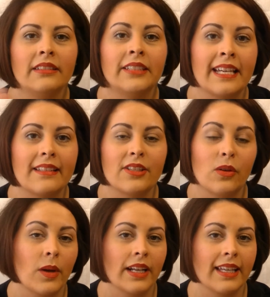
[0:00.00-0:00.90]
links to
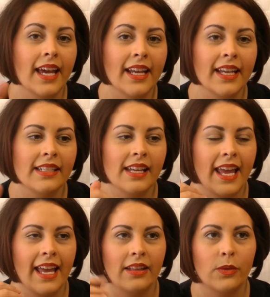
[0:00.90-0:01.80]
where to get it
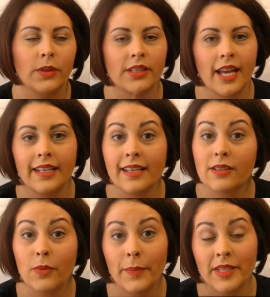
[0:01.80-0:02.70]
and the Real
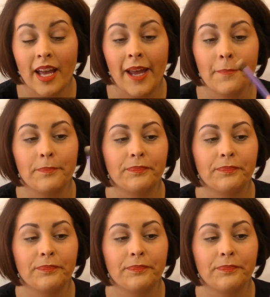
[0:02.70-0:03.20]
Techniques website.